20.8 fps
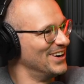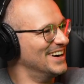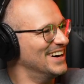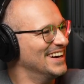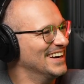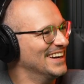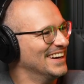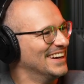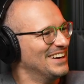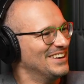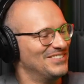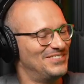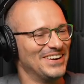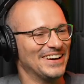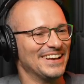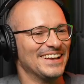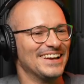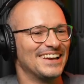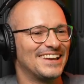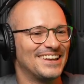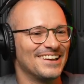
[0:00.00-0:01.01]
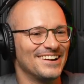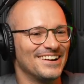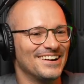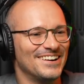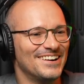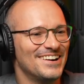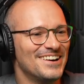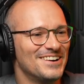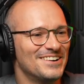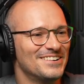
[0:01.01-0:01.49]
I feel like you
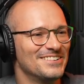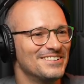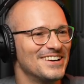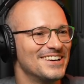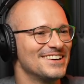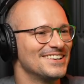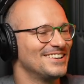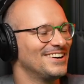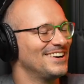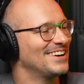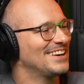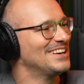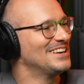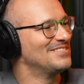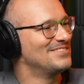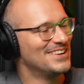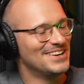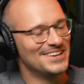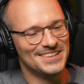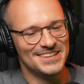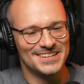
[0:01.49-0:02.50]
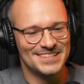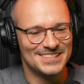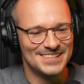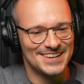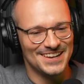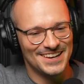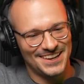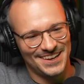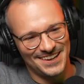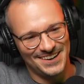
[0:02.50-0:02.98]
know oh yeah, we're talking about this
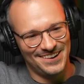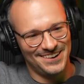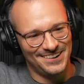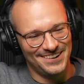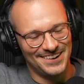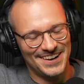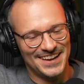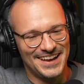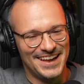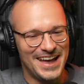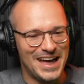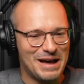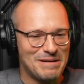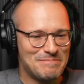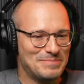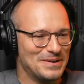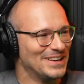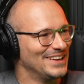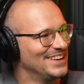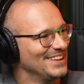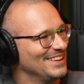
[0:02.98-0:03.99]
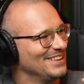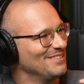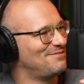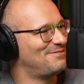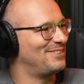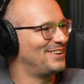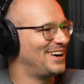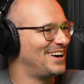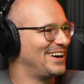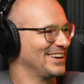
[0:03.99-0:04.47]
like you know happy little
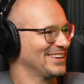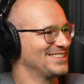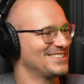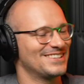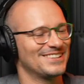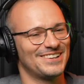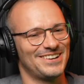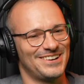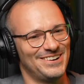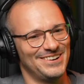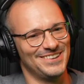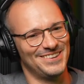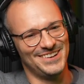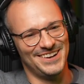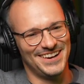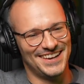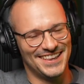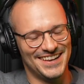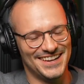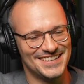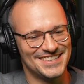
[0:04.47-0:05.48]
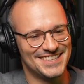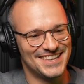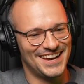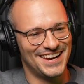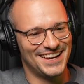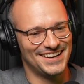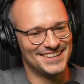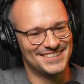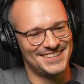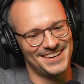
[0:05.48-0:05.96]
fox you know doing this
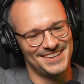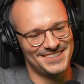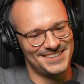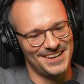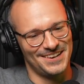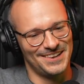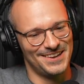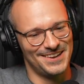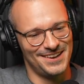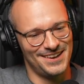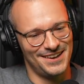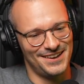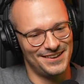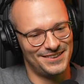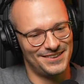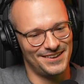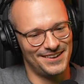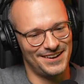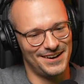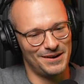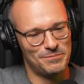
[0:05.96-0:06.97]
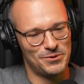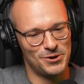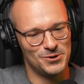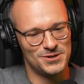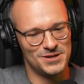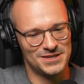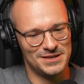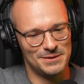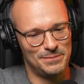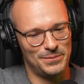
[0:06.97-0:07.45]
thing and then suddenly it uh,
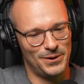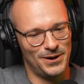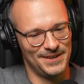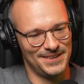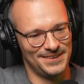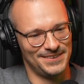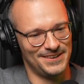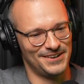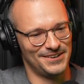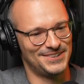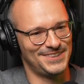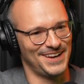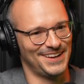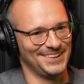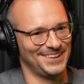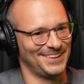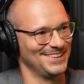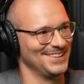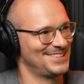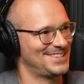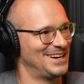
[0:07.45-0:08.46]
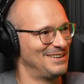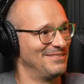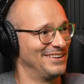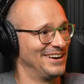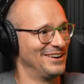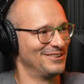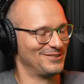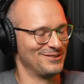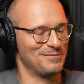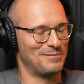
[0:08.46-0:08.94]
approaches the pond and there are tentacles
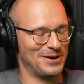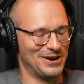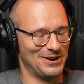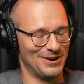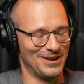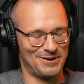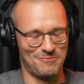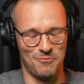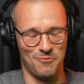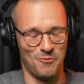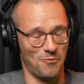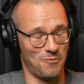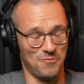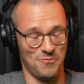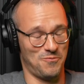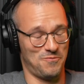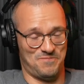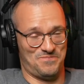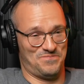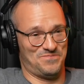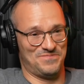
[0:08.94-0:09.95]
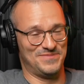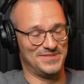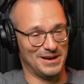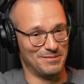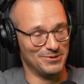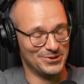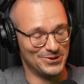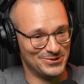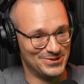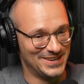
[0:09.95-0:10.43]
coming out. Yeah, like
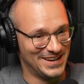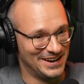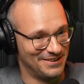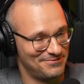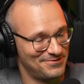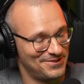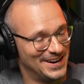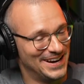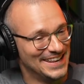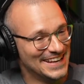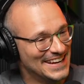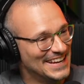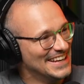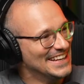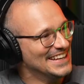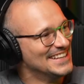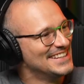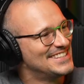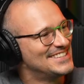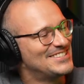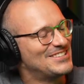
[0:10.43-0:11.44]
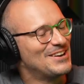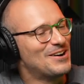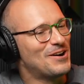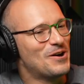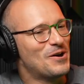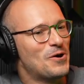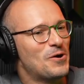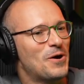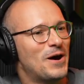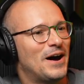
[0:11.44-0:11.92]
WTF right? Yeah.
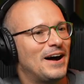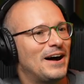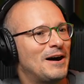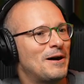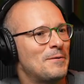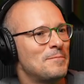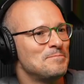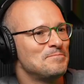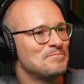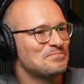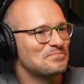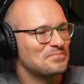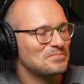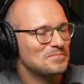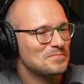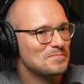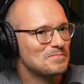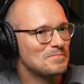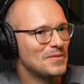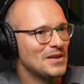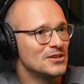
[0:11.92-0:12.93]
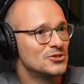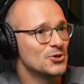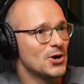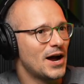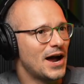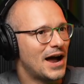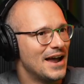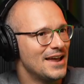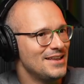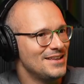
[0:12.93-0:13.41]
So. So um,
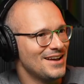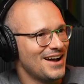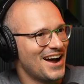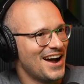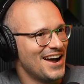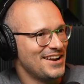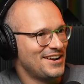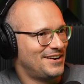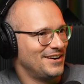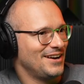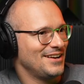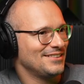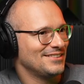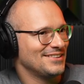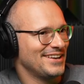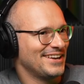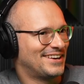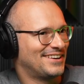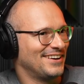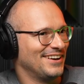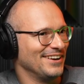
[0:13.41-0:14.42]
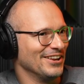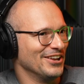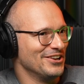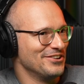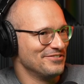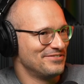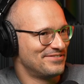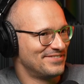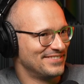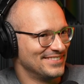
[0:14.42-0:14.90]
so I I got like a lot
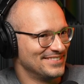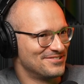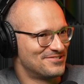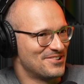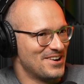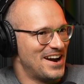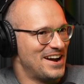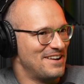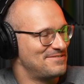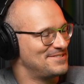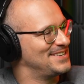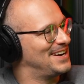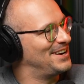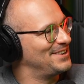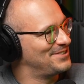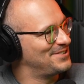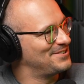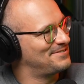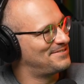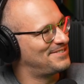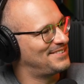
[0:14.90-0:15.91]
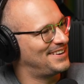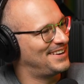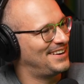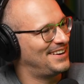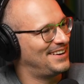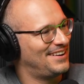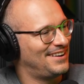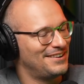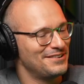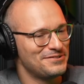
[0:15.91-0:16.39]
of drafts out of
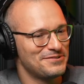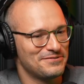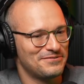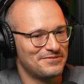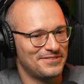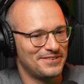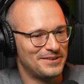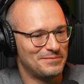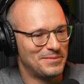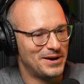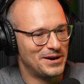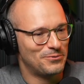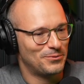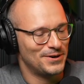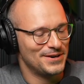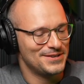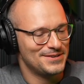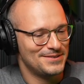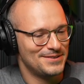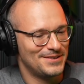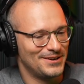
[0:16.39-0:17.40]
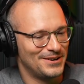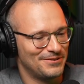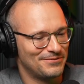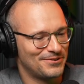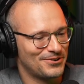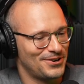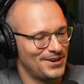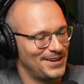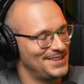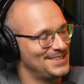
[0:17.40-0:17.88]
uh, out of uh, my worth of
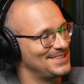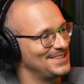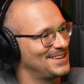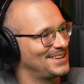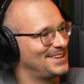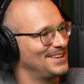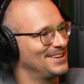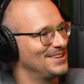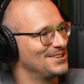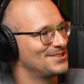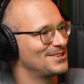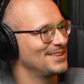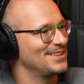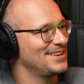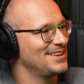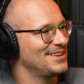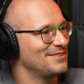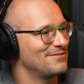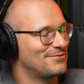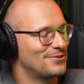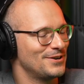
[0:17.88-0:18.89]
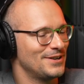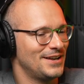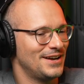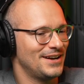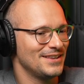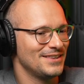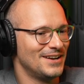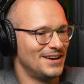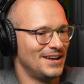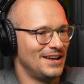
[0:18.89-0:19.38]
credits like initially for mm-hmm.
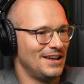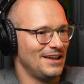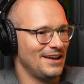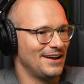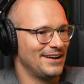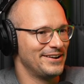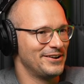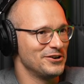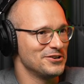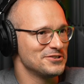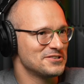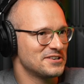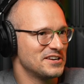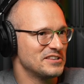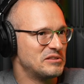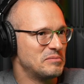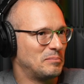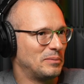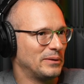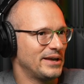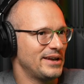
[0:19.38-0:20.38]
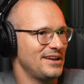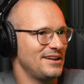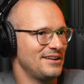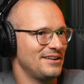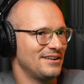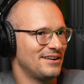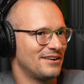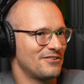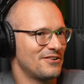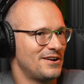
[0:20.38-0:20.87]
that, and I also got to
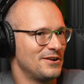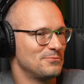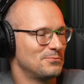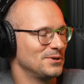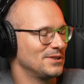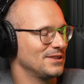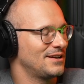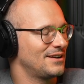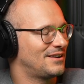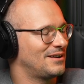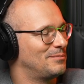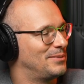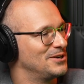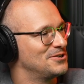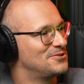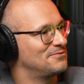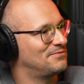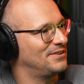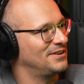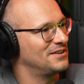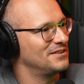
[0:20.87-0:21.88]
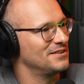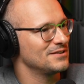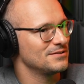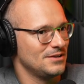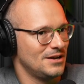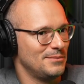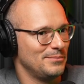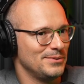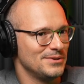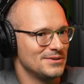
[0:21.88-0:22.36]
play around with like a bunch of other
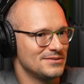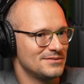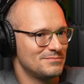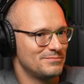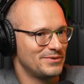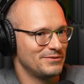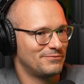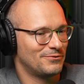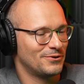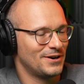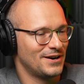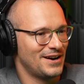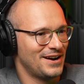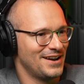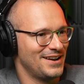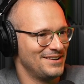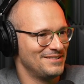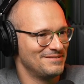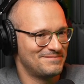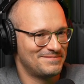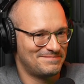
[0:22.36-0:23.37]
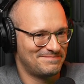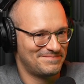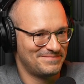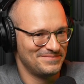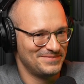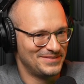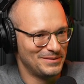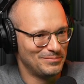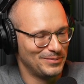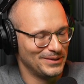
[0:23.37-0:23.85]
examples before I
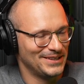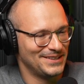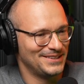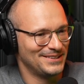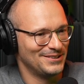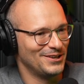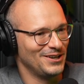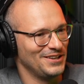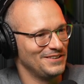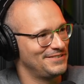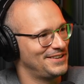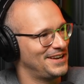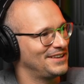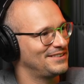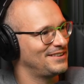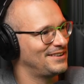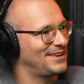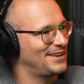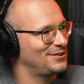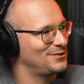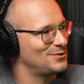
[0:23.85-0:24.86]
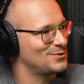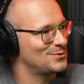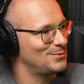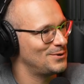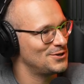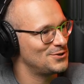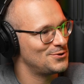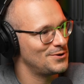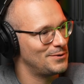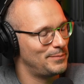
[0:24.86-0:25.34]
depleted all of that and had to
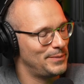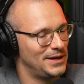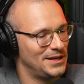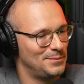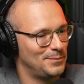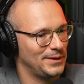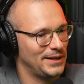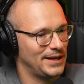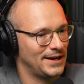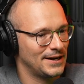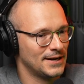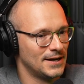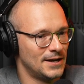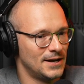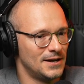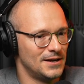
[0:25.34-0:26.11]
switch to a paid plan.